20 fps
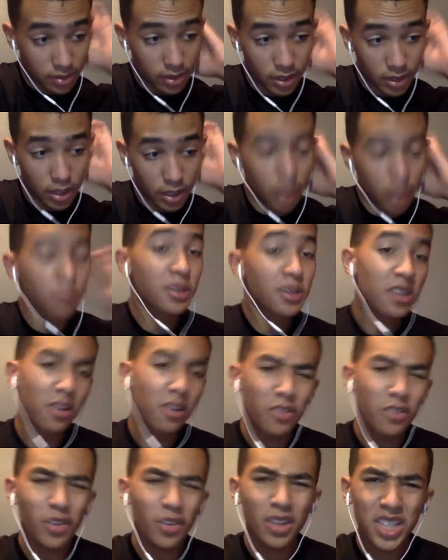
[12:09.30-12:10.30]

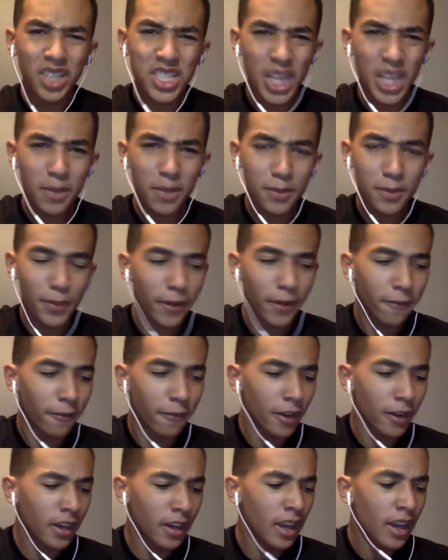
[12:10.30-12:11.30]
Overall, this game is pretty
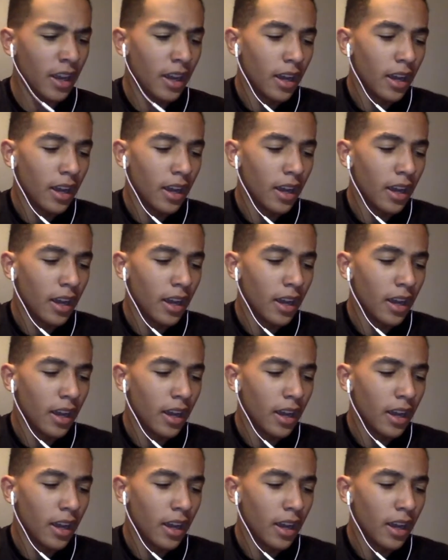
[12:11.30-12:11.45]
fun,